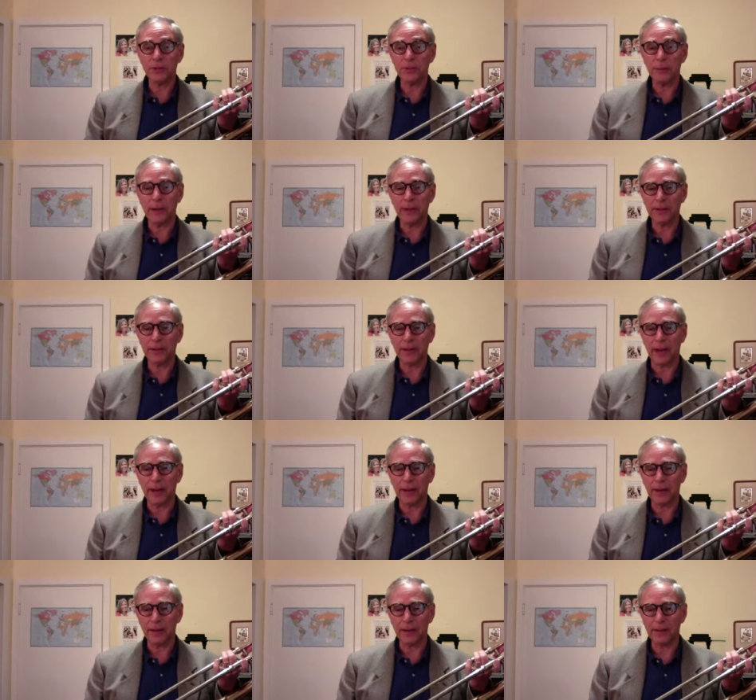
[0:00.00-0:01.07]
to
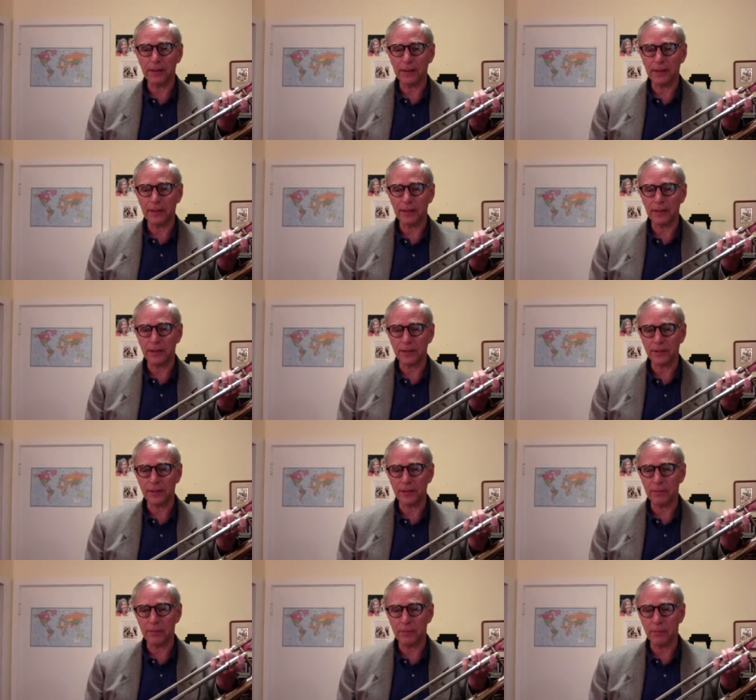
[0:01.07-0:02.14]
maintain and clean, and it's
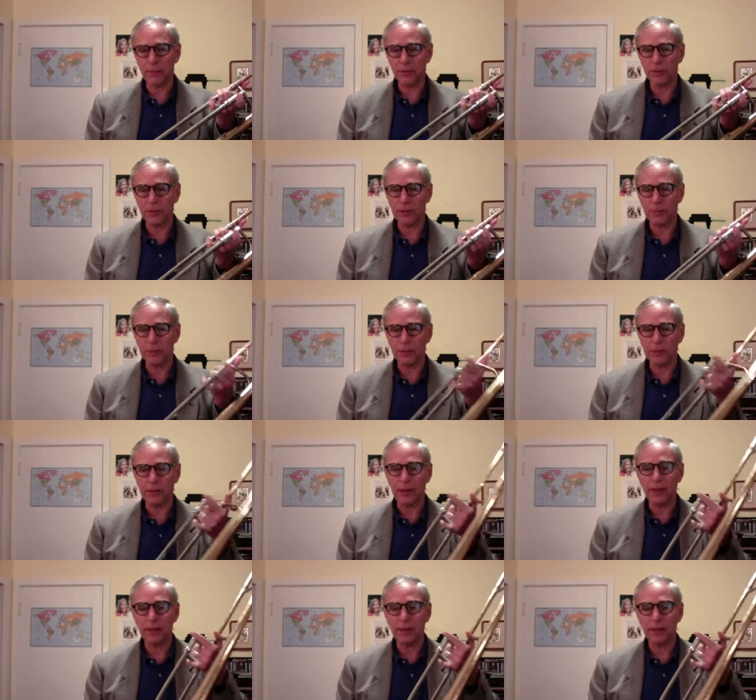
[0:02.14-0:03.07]
the most simple,